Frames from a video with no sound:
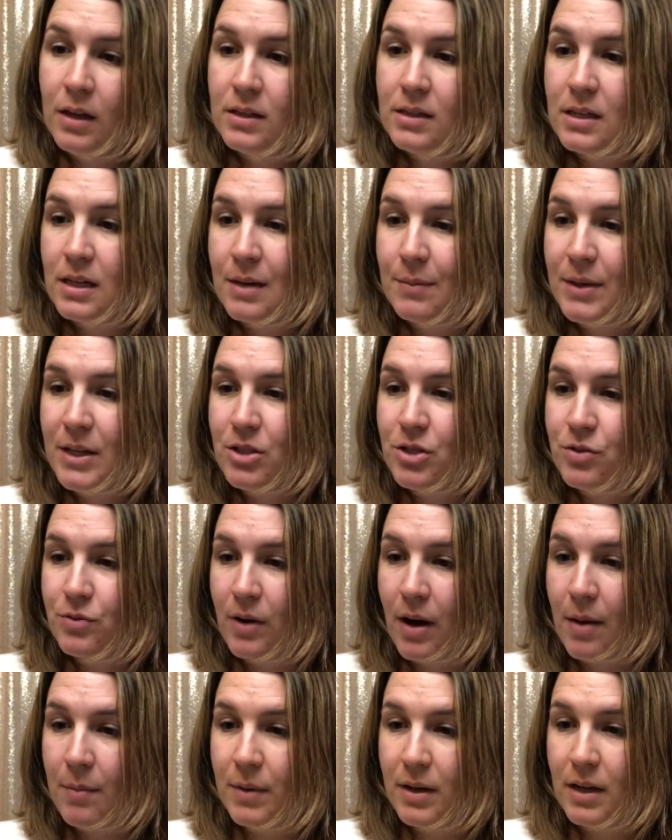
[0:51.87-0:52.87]
Damage
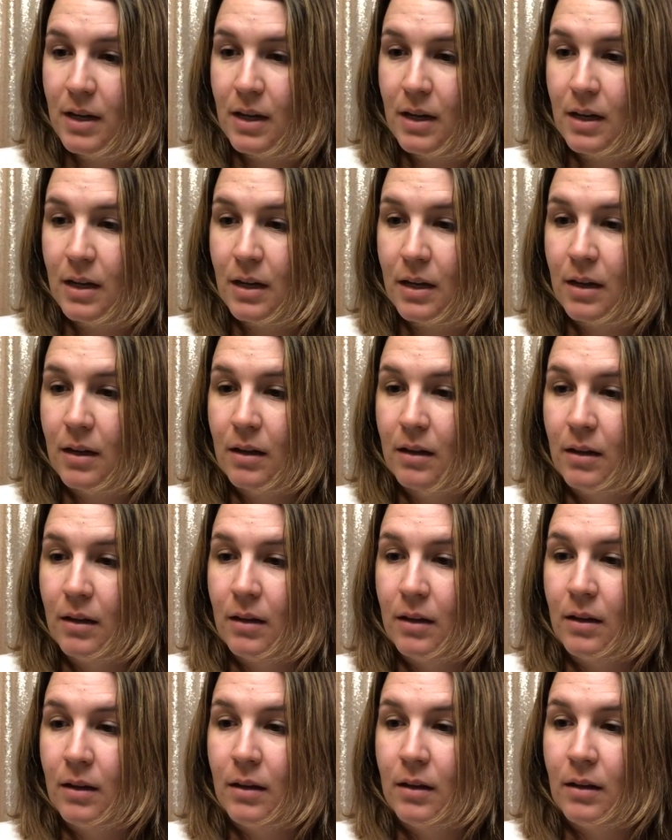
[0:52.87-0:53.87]
Remedy.
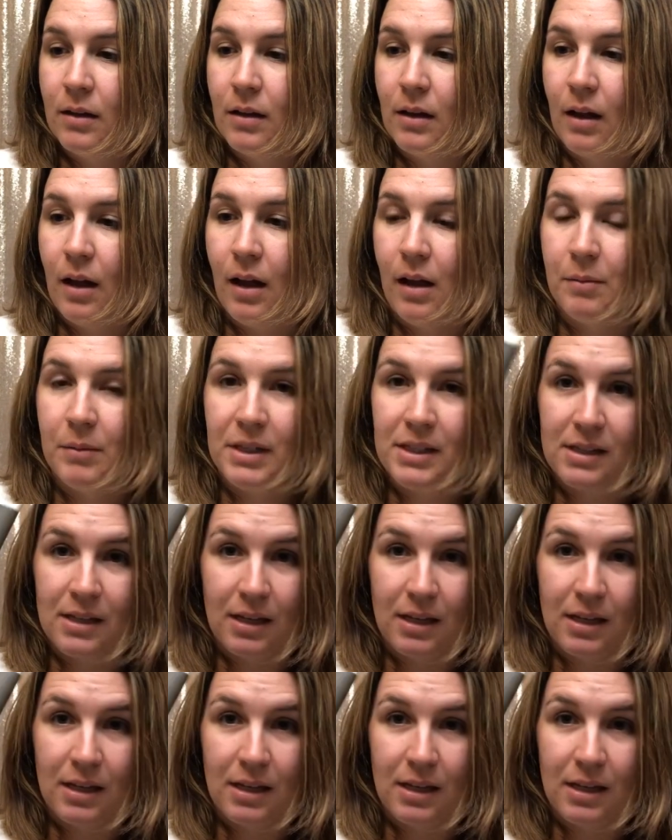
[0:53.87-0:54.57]
It's